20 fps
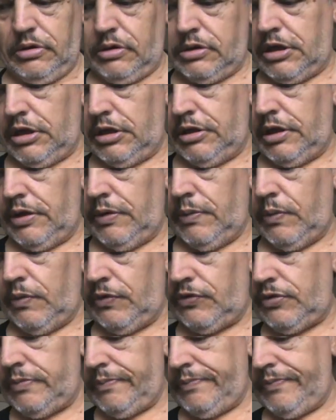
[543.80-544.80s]
think there
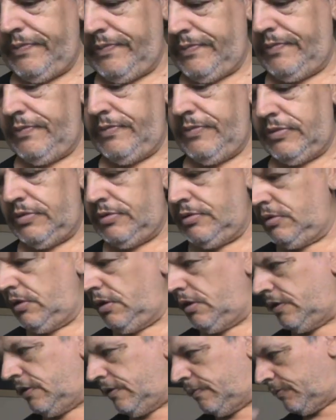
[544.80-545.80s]
was
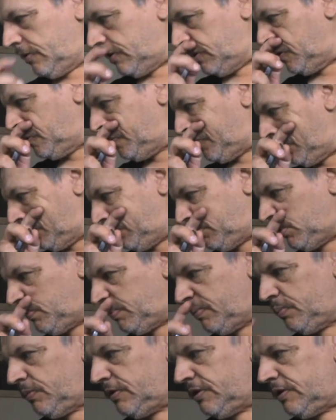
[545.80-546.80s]
a little bit of problem with